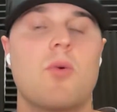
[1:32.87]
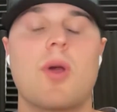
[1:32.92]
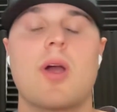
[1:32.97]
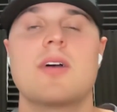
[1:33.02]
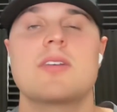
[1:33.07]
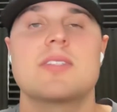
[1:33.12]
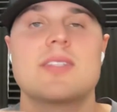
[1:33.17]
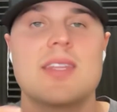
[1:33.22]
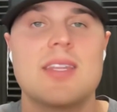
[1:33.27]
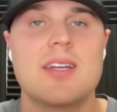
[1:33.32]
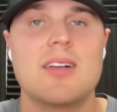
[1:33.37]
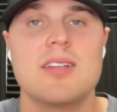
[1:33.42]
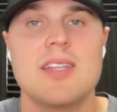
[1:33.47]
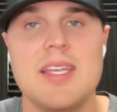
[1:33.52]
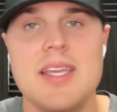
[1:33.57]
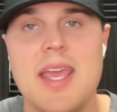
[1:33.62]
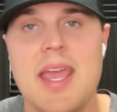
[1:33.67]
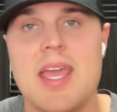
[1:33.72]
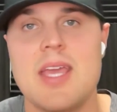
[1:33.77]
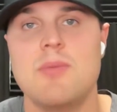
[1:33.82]
where I was
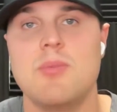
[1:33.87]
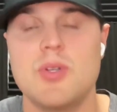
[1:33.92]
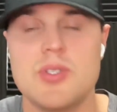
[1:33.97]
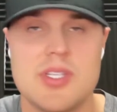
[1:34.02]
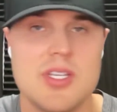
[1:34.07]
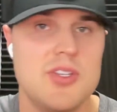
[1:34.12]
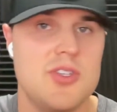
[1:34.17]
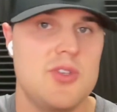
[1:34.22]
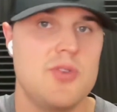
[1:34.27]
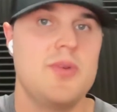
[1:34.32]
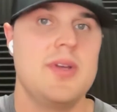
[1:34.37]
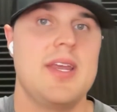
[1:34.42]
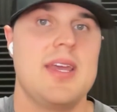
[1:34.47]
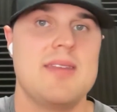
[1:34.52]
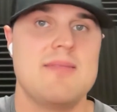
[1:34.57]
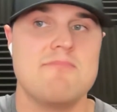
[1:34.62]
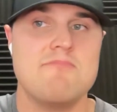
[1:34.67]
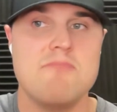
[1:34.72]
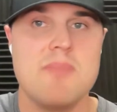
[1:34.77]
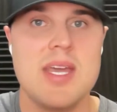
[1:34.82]
literally able to do it
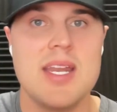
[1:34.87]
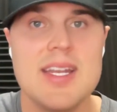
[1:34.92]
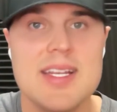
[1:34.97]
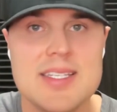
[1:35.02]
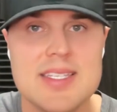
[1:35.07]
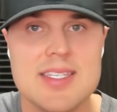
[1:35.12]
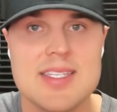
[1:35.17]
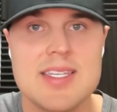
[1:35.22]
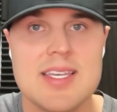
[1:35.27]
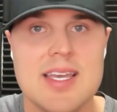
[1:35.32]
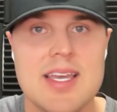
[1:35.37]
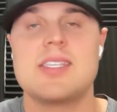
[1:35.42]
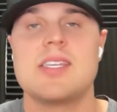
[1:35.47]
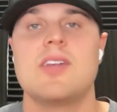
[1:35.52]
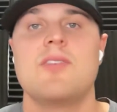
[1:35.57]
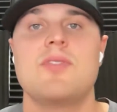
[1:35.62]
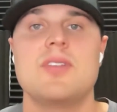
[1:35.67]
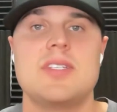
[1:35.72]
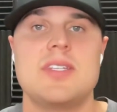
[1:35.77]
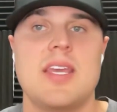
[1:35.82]
in minutes
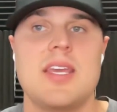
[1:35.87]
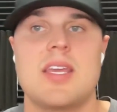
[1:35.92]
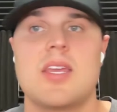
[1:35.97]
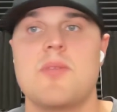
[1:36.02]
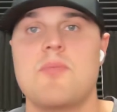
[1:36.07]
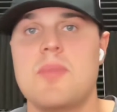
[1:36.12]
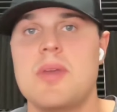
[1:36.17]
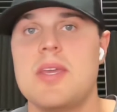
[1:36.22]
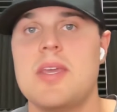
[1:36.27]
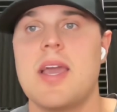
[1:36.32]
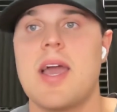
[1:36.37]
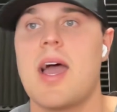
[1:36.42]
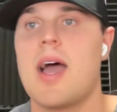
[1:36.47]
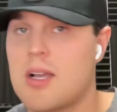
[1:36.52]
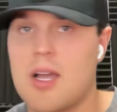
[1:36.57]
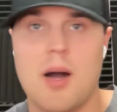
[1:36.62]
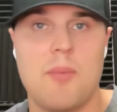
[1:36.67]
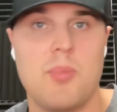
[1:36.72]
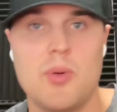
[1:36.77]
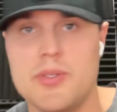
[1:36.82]
instead of it taking me a
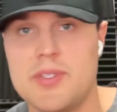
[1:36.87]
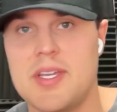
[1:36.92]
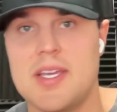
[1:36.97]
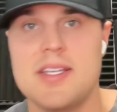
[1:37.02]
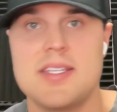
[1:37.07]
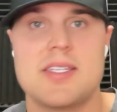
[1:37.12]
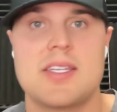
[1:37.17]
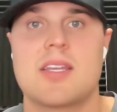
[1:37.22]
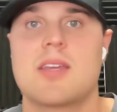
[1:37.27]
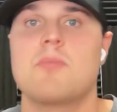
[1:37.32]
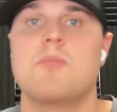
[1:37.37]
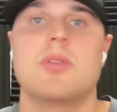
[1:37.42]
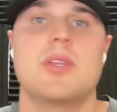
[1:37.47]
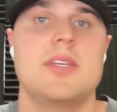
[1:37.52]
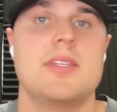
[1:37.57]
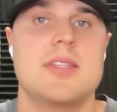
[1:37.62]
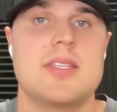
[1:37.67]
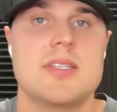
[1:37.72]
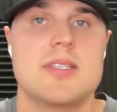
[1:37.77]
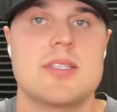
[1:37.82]
couple days to
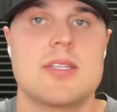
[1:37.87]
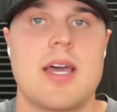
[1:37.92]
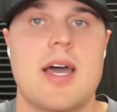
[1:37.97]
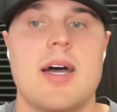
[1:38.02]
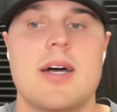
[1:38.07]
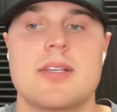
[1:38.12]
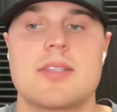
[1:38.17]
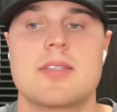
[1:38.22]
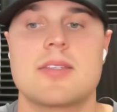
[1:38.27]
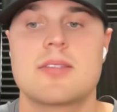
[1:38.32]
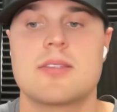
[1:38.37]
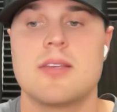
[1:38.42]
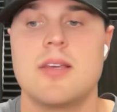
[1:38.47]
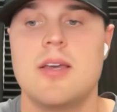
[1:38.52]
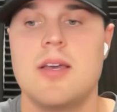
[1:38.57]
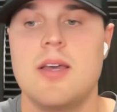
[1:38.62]
complete these tasks.